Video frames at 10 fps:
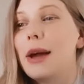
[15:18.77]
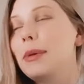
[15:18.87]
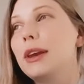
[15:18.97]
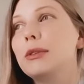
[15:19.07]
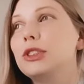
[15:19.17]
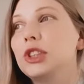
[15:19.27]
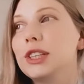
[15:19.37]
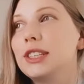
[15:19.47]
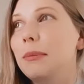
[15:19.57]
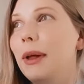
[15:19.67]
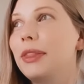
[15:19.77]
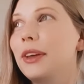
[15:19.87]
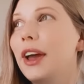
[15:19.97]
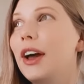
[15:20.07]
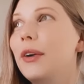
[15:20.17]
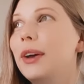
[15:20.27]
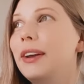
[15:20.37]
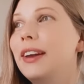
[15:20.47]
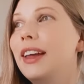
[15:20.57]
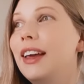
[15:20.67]
I mean, it was just a month ago,
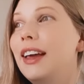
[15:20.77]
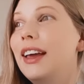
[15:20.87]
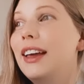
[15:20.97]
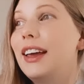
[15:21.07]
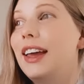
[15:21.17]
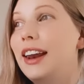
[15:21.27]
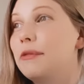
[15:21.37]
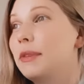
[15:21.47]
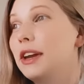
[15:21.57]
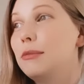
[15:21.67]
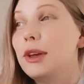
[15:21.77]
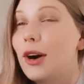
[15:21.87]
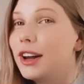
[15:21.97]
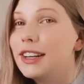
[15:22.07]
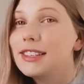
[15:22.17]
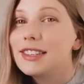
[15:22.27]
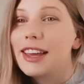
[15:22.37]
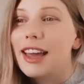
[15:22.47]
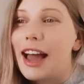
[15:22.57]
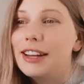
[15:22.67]
and I'm gonna be honest,
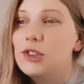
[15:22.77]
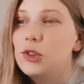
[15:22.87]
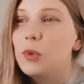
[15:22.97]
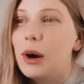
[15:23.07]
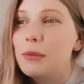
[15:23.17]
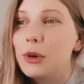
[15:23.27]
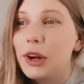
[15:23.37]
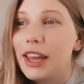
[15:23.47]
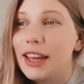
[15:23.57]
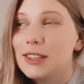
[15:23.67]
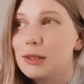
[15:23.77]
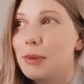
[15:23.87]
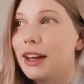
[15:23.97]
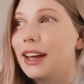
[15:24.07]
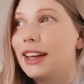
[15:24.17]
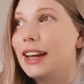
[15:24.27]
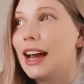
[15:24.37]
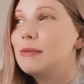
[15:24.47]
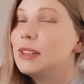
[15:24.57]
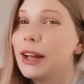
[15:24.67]
like I do want more kids, but
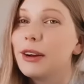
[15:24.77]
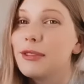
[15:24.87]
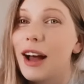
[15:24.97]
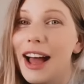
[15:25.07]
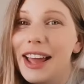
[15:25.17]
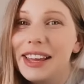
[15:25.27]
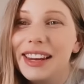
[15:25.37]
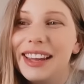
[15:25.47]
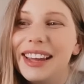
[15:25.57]
I'm terrified